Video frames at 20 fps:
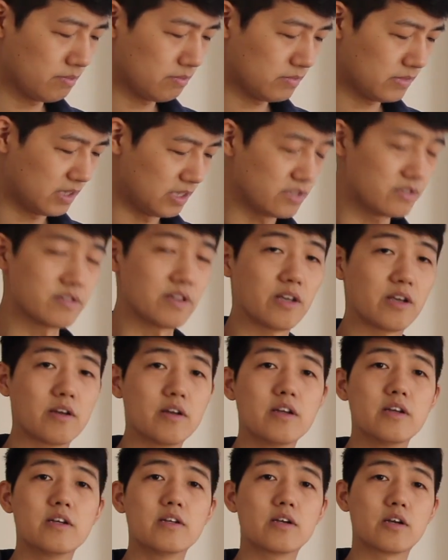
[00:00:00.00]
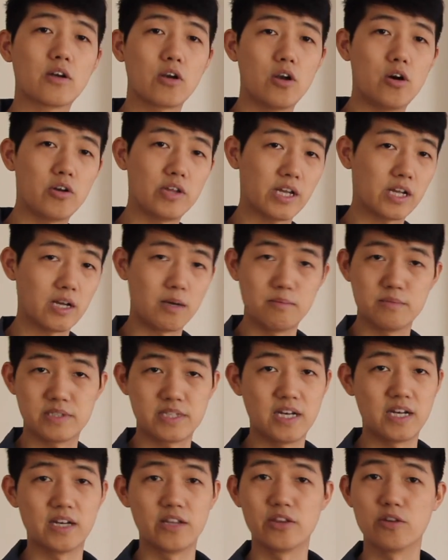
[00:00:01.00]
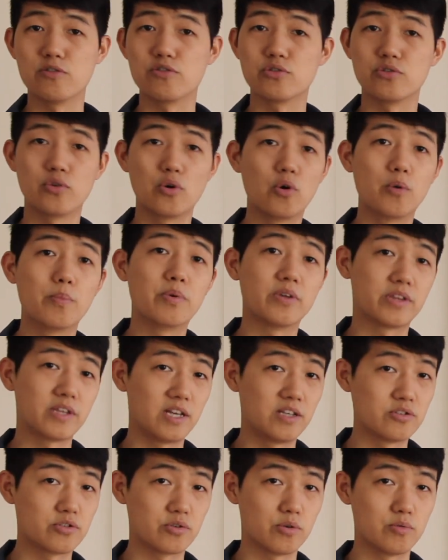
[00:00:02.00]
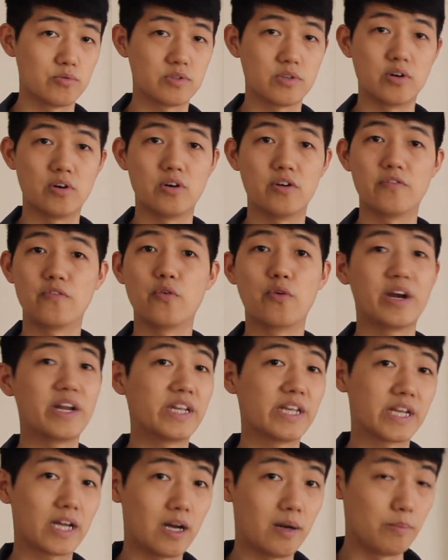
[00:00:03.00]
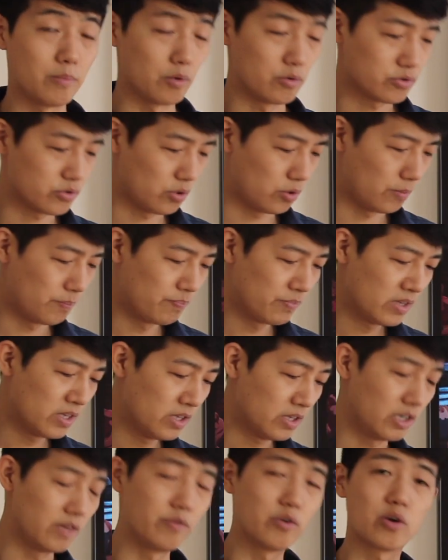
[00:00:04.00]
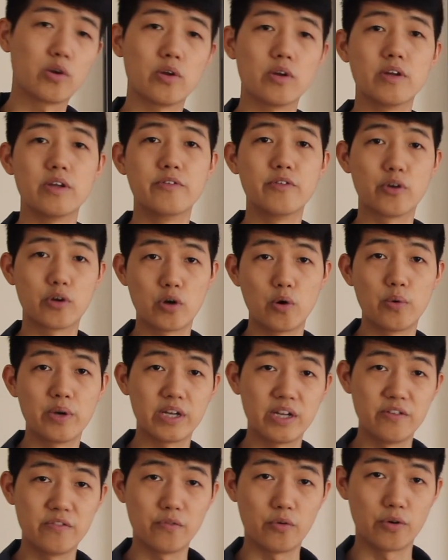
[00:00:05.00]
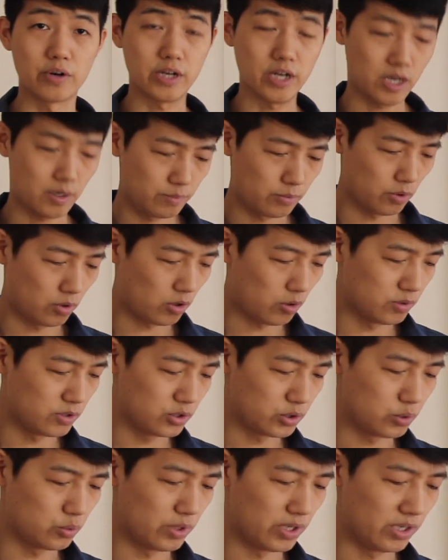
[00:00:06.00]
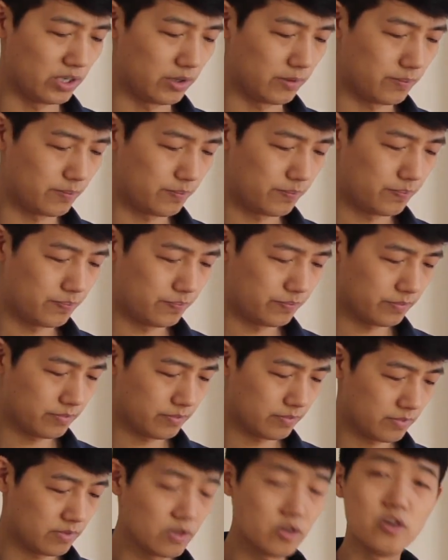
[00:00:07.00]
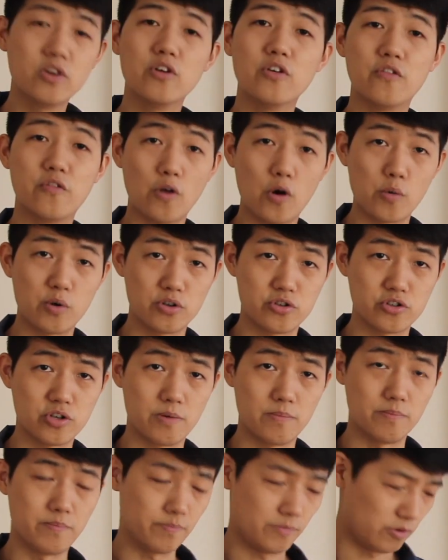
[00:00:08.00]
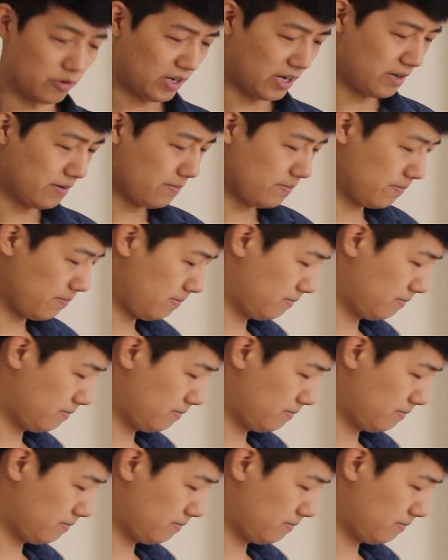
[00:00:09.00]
it's a claw that comes down and there's no potentials for any combo. So if you're going in for a combo, always do a forward jump, okay?